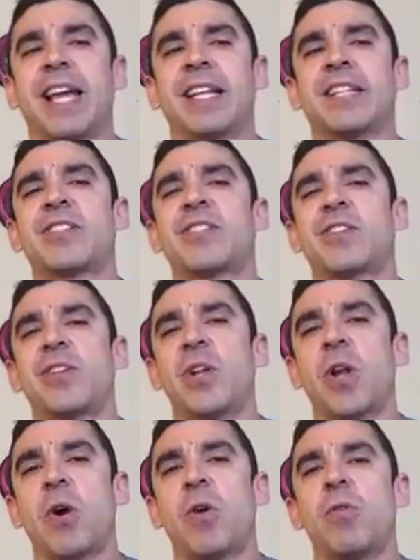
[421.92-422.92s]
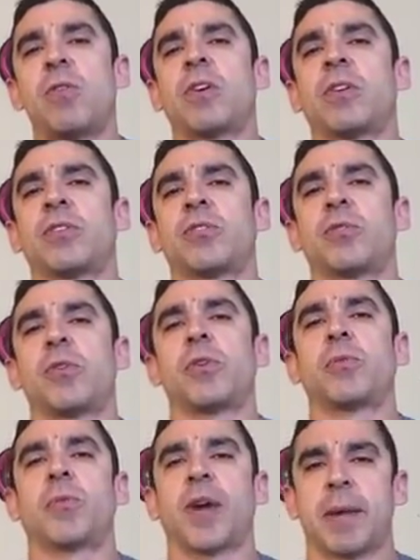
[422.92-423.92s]
10 slow,
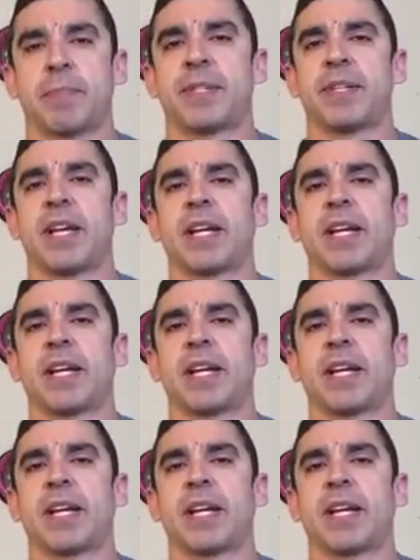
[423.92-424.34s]
controlled reps.